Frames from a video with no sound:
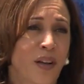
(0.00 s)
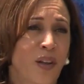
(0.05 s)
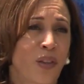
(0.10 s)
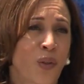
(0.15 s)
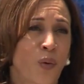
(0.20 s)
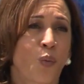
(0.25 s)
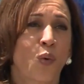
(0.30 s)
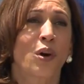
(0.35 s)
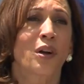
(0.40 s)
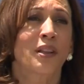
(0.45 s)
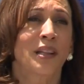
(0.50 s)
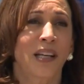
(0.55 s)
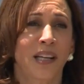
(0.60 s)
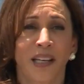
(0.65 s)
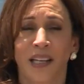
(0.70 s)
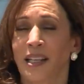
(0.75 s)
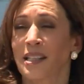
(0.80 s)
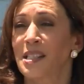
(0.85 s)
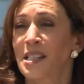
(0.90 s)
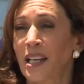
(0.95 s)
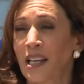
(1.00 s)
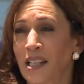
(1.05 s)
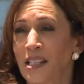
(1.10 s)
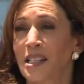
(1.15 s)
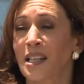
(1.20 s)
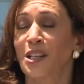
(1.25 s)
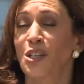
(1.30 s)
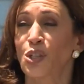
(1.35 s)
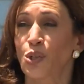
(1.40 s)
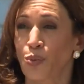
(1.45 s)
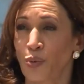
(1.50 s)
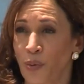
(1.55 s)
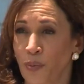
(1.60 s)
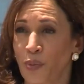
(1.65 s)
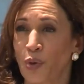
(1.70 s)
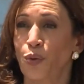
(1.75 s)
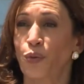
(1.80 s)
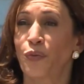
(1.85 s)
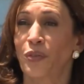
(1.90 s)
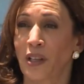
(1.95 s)
the work that needs to get done to
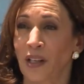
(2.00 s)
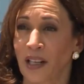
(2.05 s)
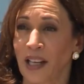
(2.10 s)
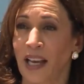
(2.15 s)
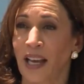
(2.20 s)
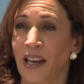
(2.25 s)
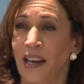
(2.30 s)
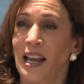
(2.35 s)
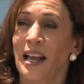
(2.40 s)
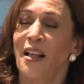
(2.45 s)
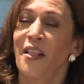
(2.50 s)
remove the lead.